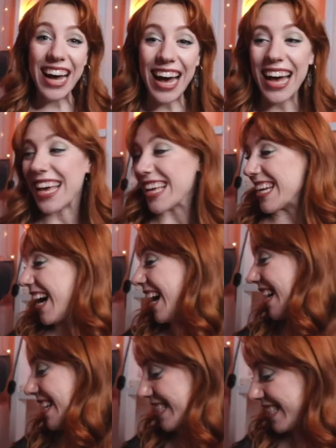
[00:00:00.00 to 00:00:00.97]
Hi
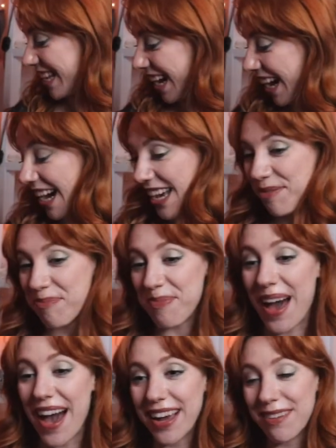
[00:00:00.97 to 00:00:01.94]
guys, I am
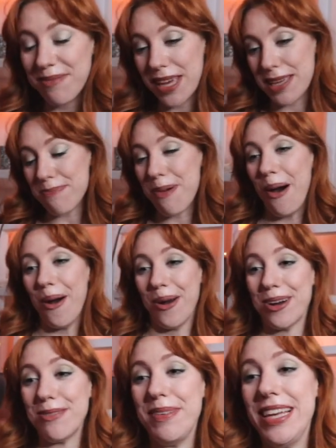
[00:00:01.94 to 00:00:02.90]
back at my
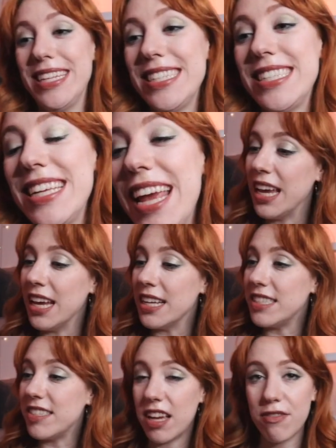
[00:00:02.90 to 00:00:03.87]
apartment.
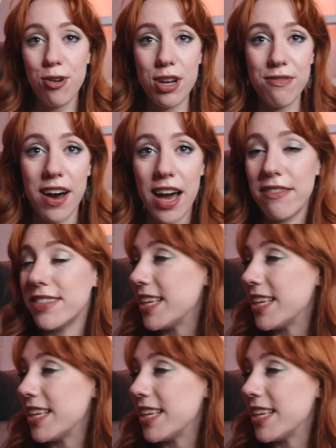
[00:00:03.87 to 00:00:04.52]
It's 10.45.